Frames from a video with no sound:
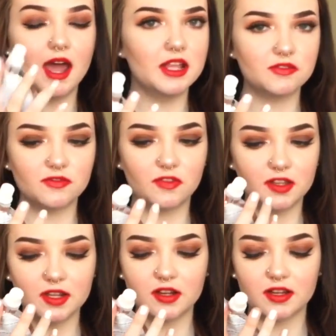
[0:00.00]
It's
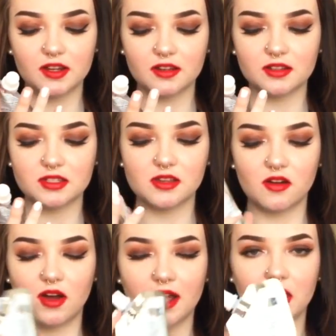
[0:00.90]
really good,
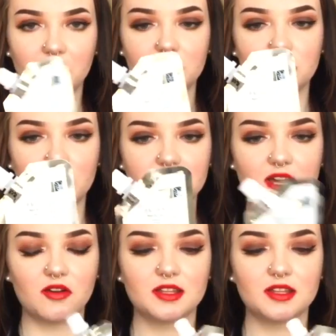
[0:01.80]
so I can't wait to try this out.